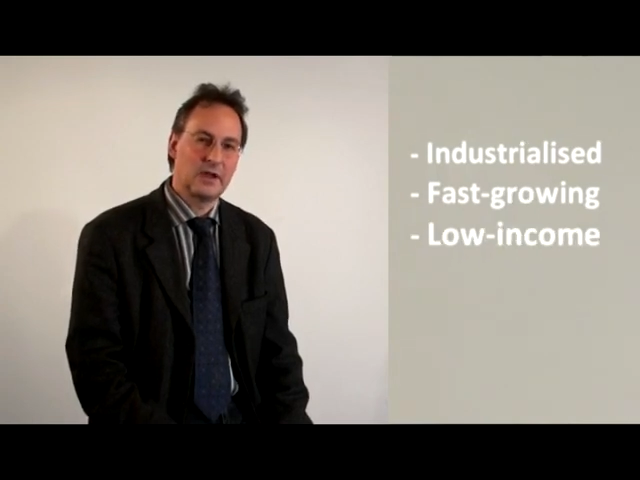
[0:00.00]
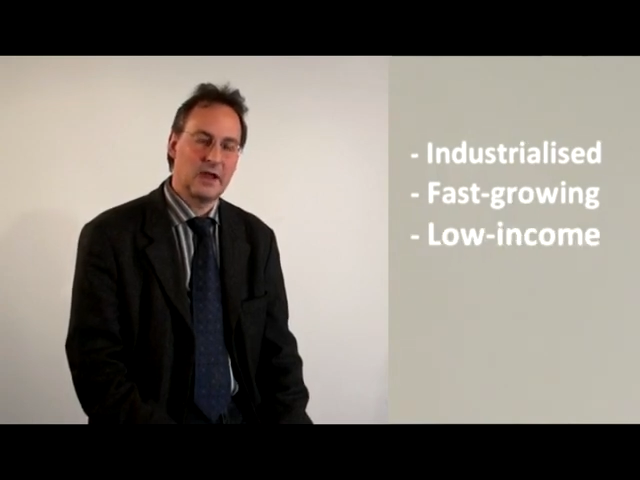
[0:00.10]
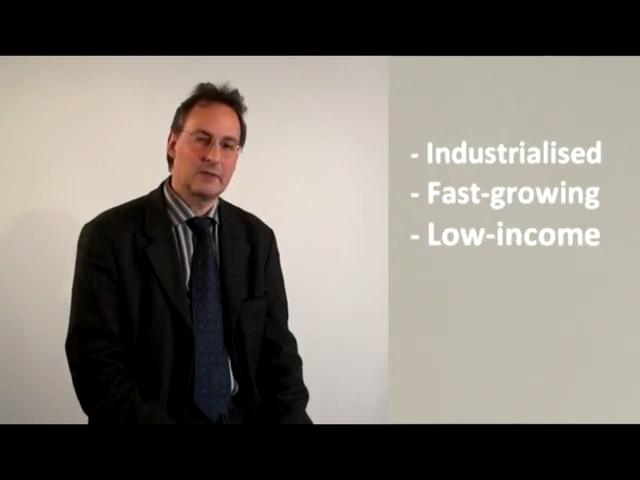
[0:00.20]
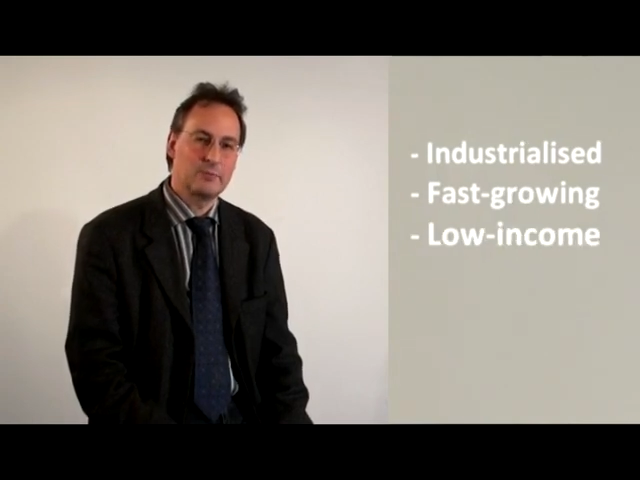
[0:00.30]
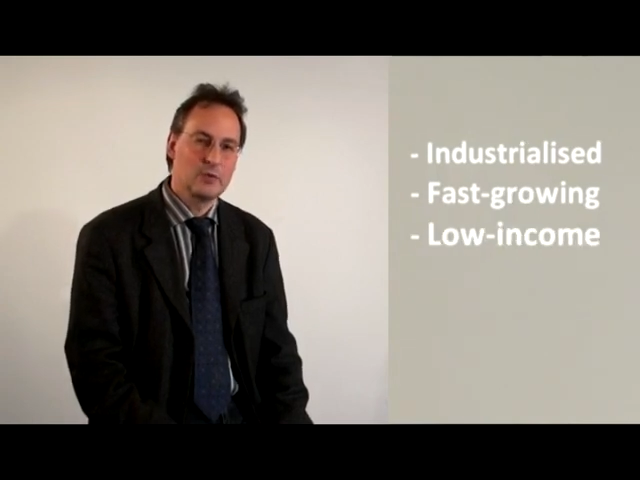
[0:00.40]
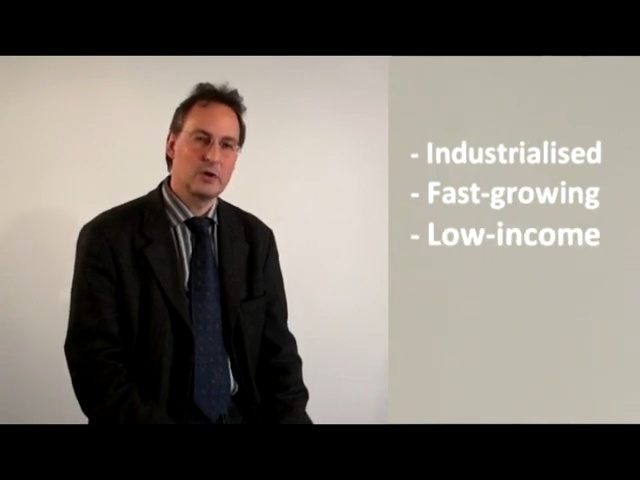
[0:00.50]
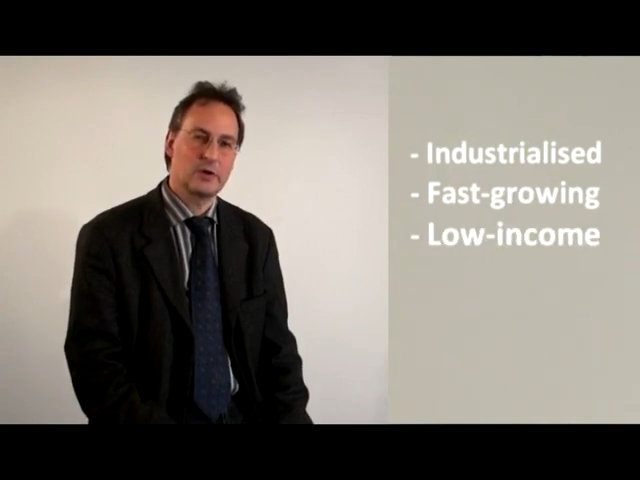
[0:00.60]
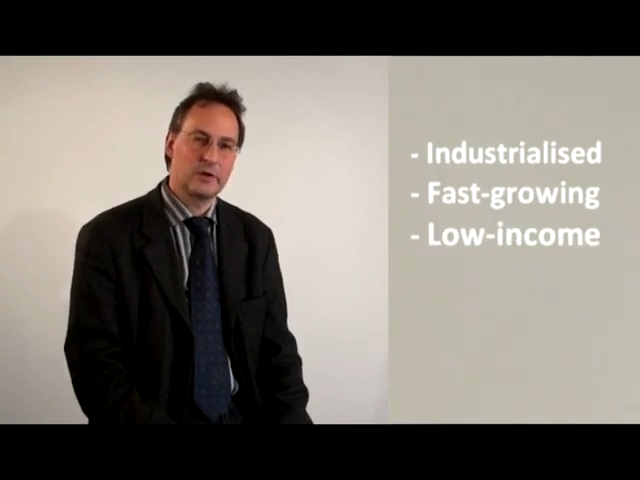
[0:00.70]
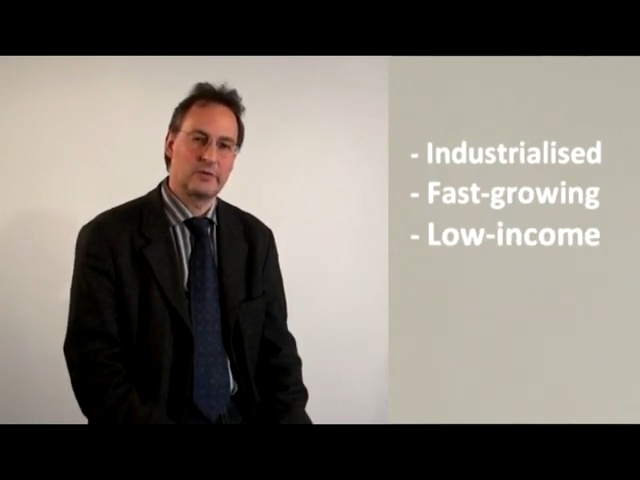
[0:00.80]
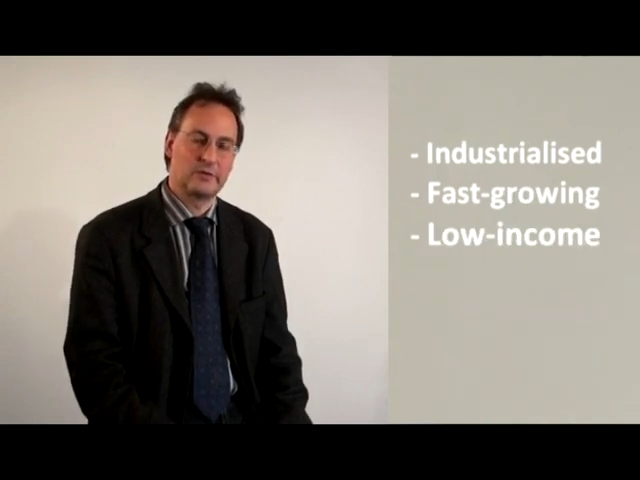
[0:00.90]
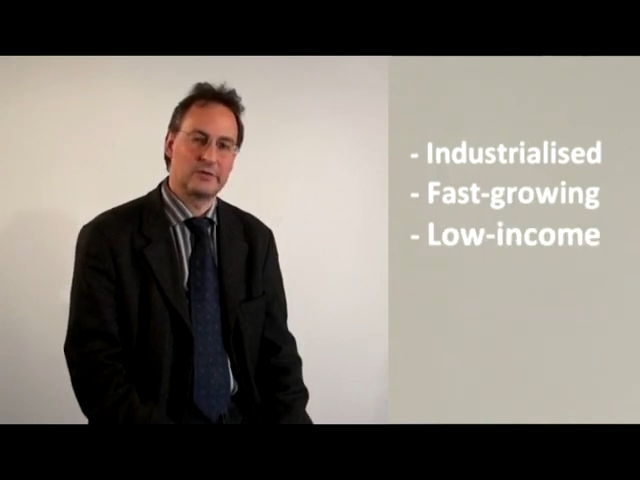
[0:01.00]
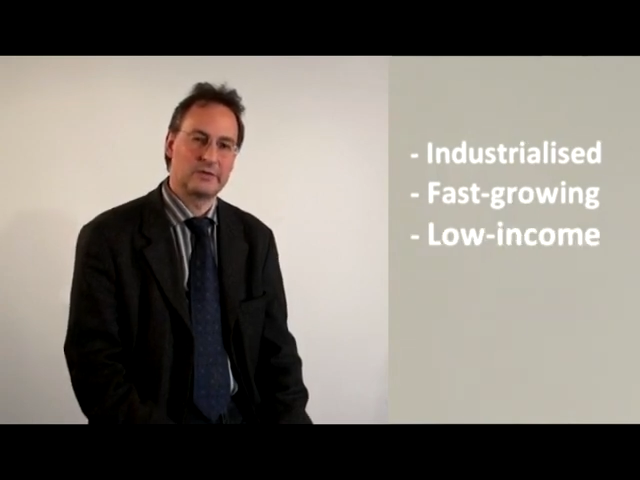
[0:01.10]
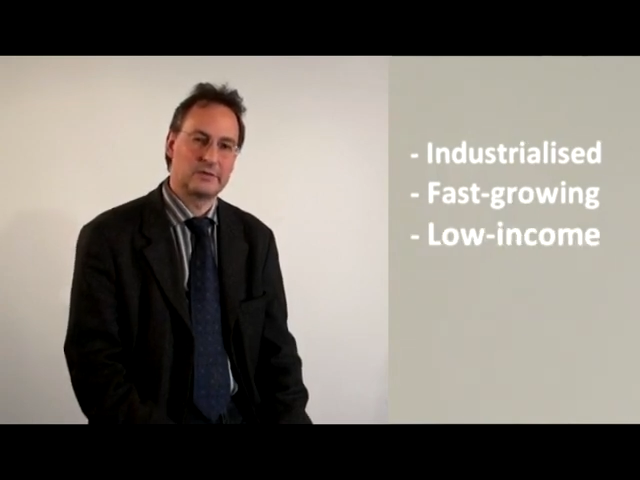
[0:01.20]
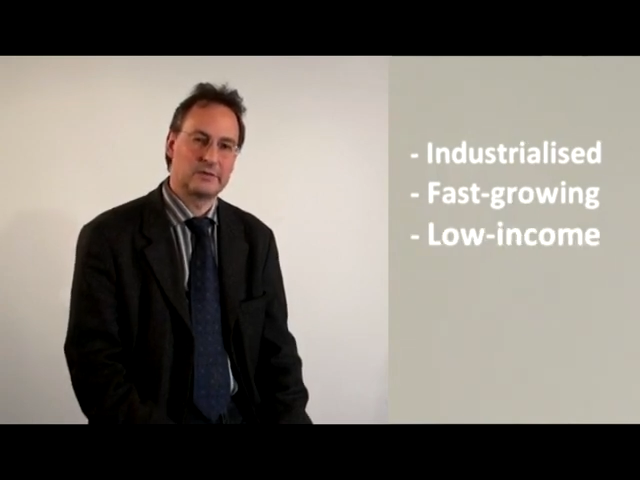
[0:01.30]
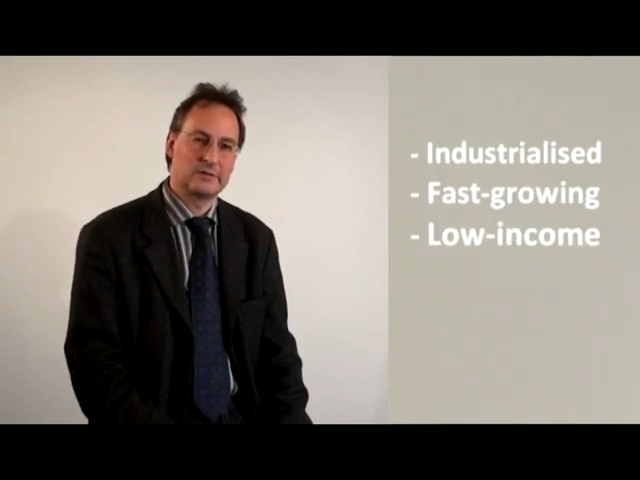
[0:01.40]
and poor
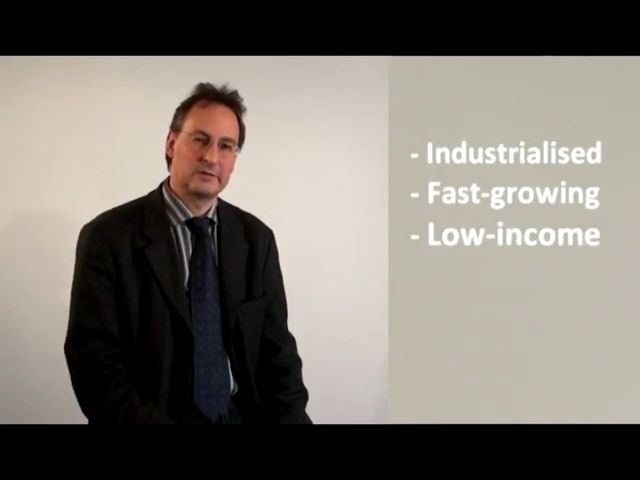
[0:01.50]
countries,